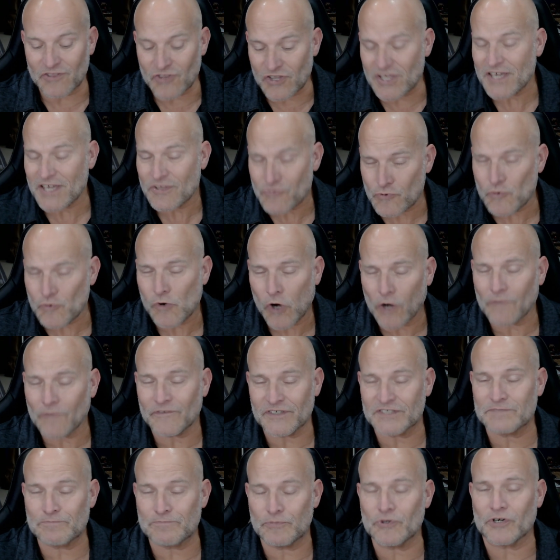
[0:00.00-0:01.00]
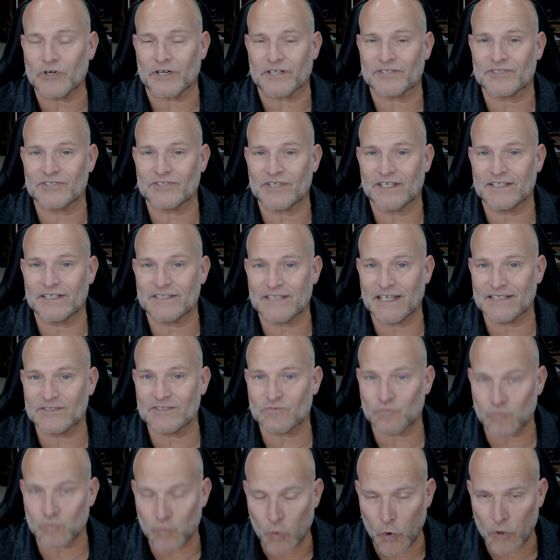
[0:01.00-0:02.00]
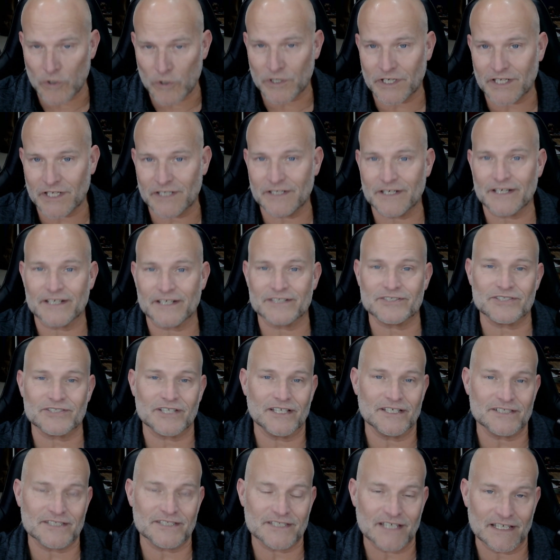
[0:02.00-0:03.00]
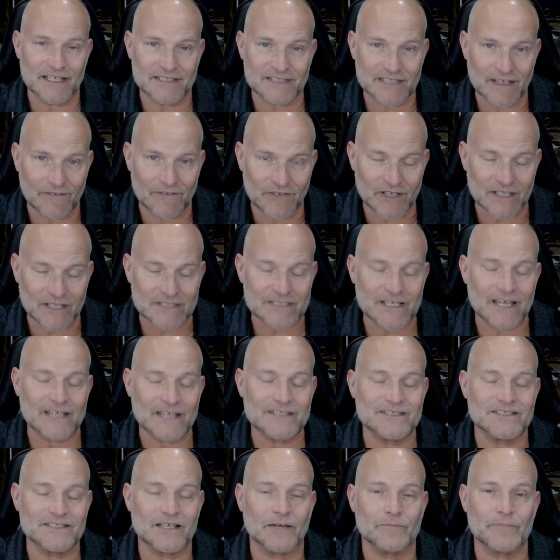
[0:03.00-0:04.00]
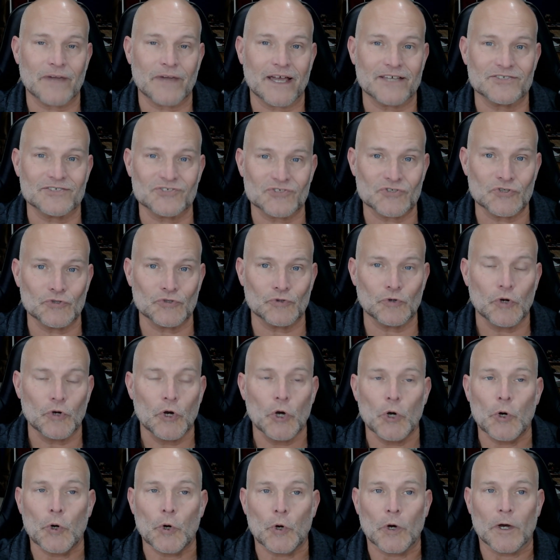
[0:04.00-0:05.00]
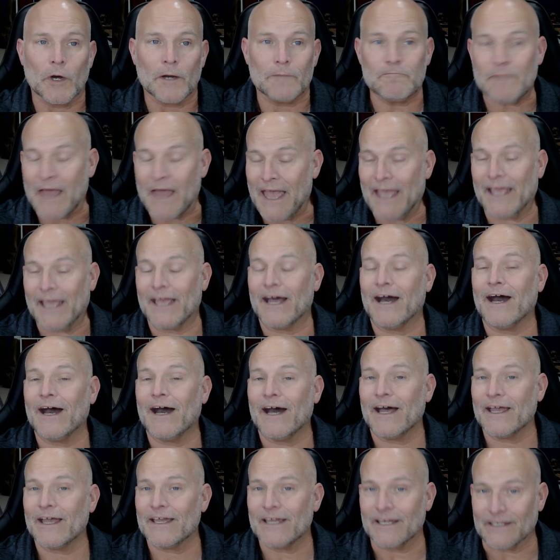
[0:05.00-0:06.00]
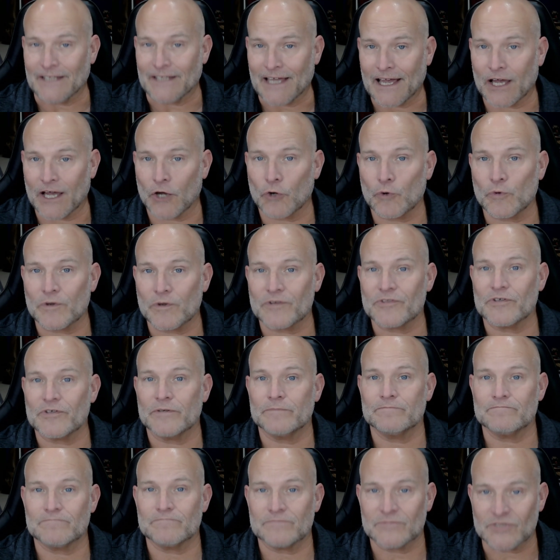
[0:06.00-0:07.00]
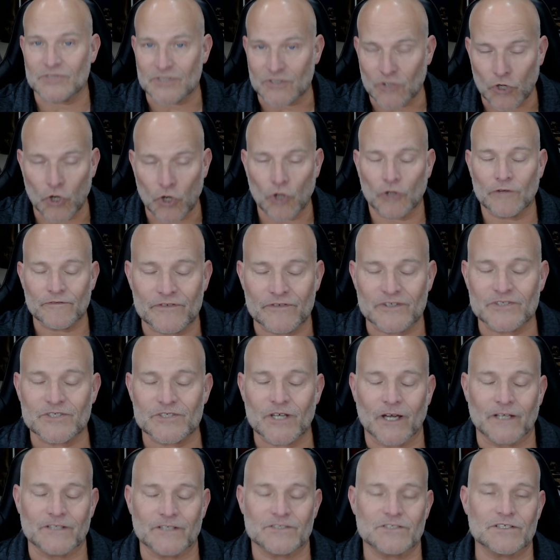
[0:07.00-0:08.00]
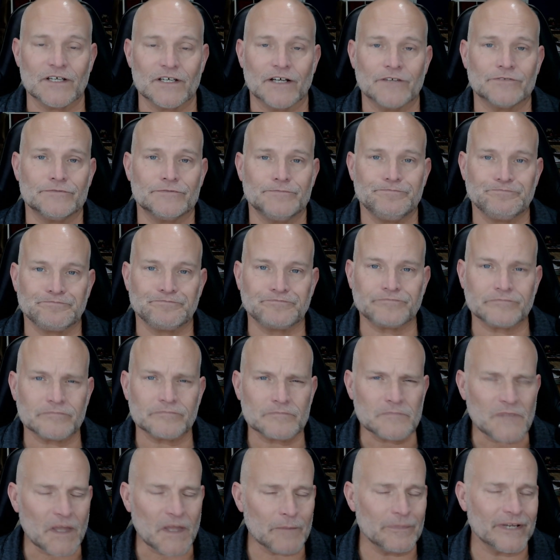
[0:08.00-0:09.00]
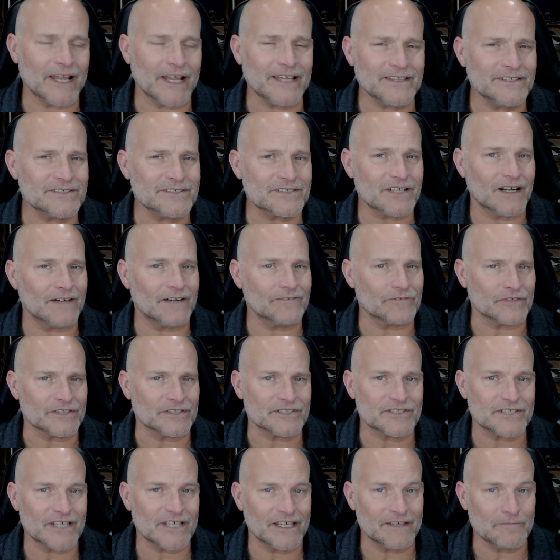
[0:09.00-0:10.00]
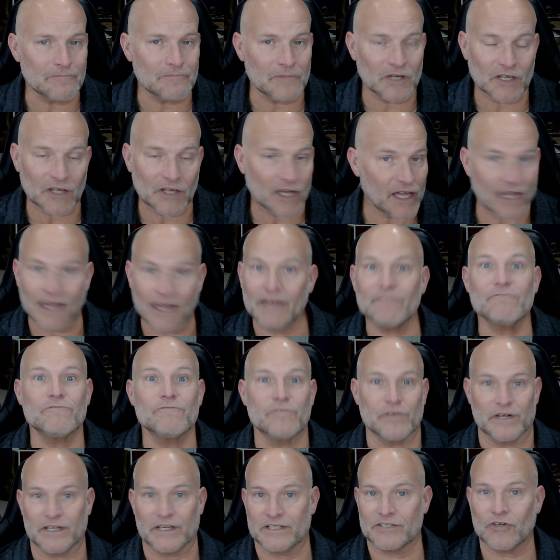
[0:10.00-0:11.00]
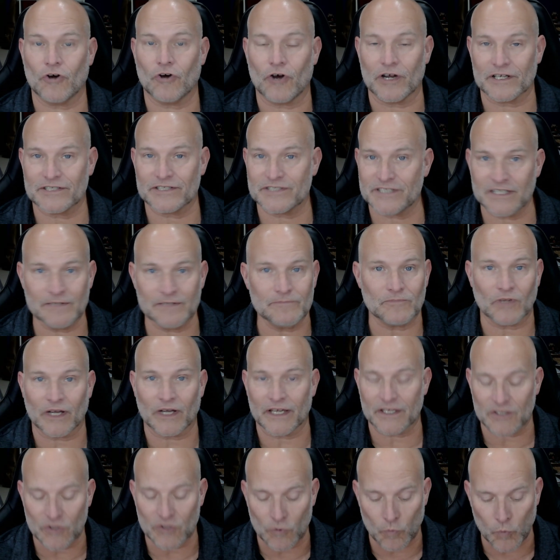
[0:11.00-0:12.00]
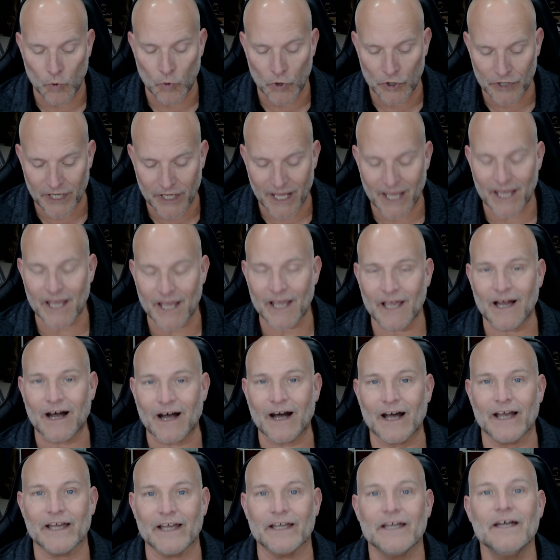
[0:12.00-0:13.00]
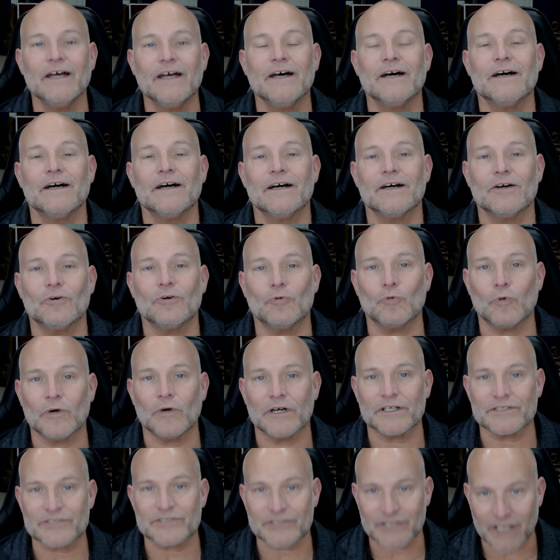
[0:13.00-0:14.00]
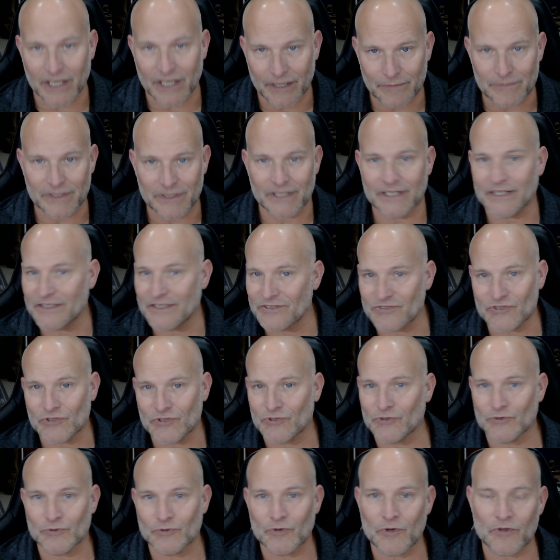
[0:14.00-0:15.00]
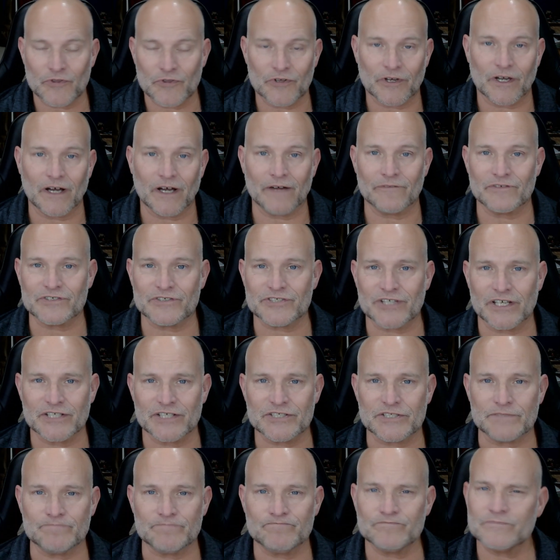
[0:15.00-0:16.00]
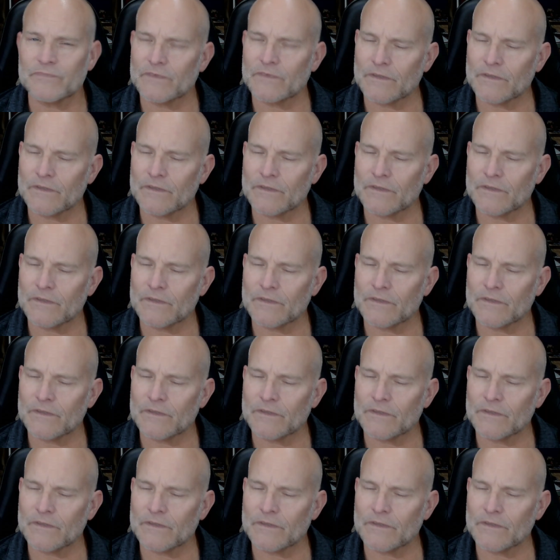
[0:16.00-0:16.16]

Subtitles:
Through all these books, it's warning us and it's giving us heads up as to AI and algorithms and all of kind of stuff. But at this conference, every talk seemed like the word AI was coming into the conversation.